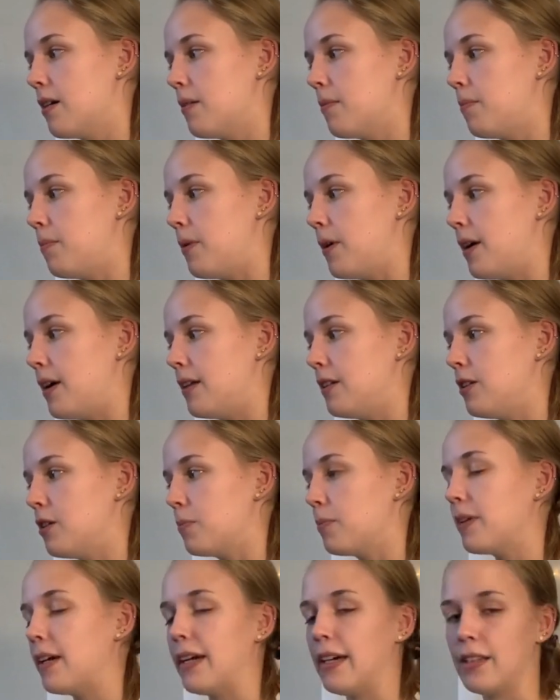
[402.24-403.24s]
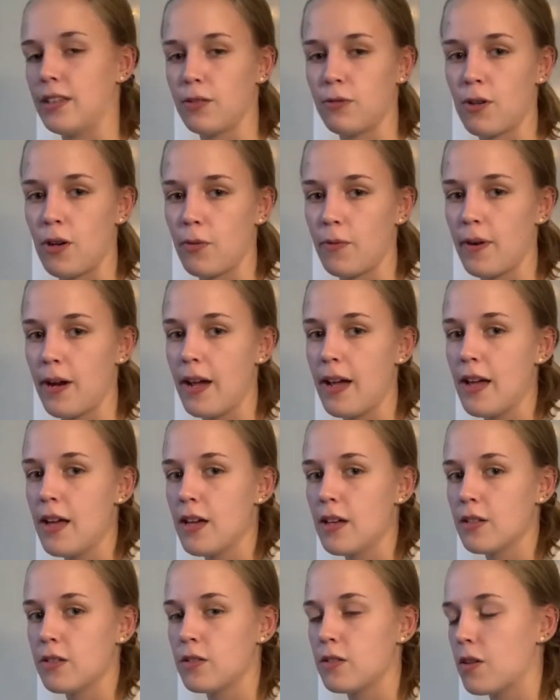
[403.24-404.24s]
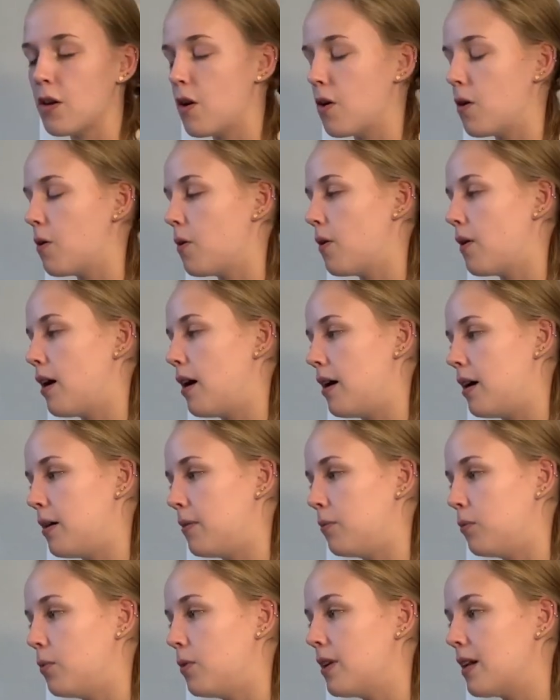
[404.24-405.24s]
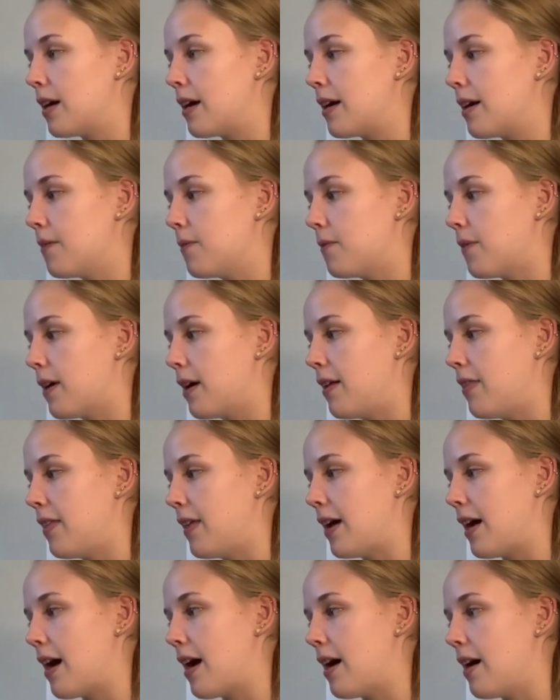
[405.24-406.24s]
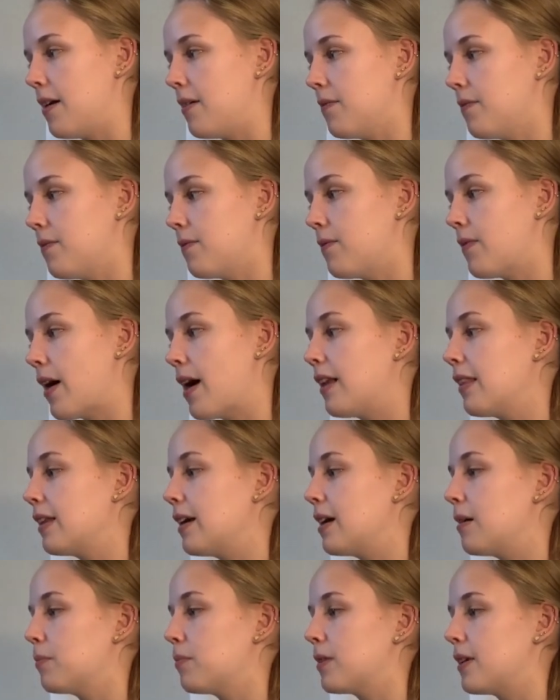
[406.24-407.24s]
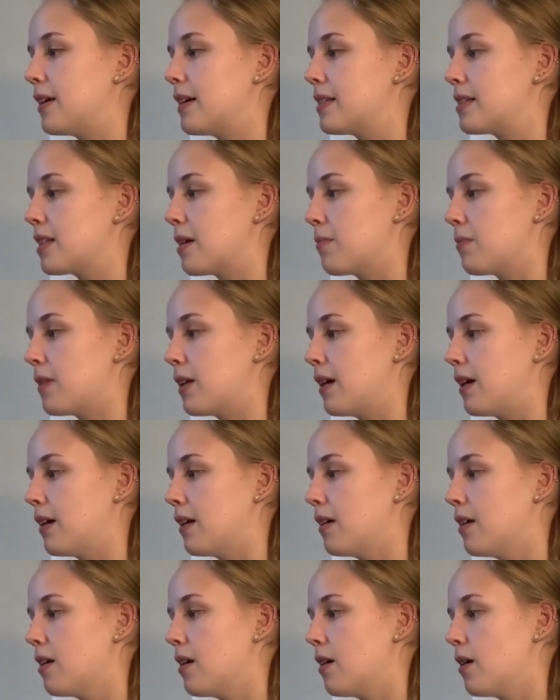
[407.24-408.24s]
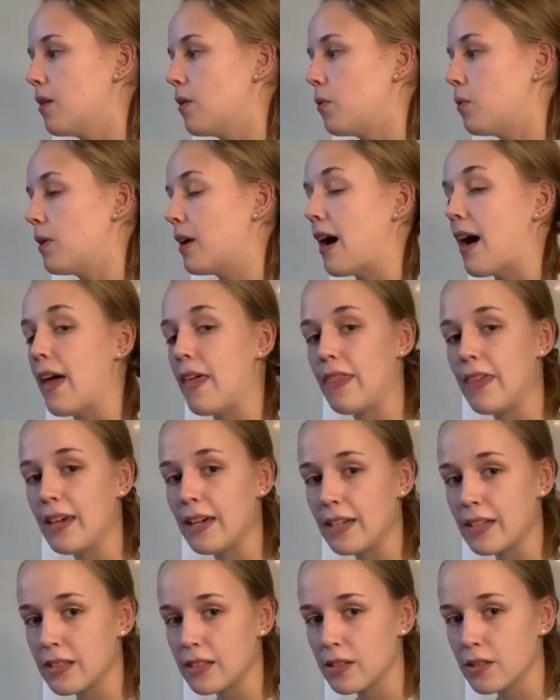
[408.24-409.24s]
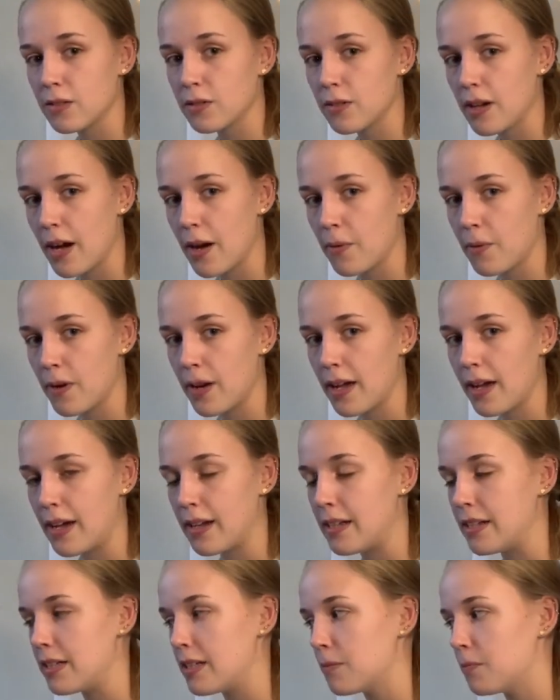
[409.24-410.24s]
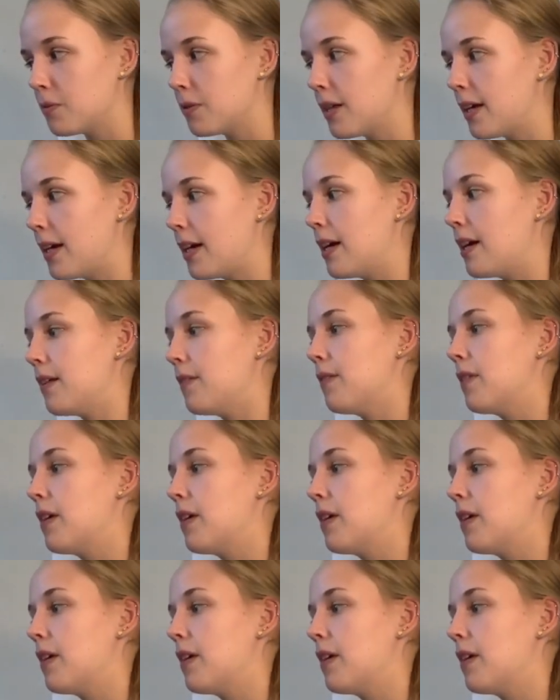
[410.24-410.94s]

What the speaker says: but you're playing it the wrong way. So when I find that I finally am playing something what I think is the right way I need to play it,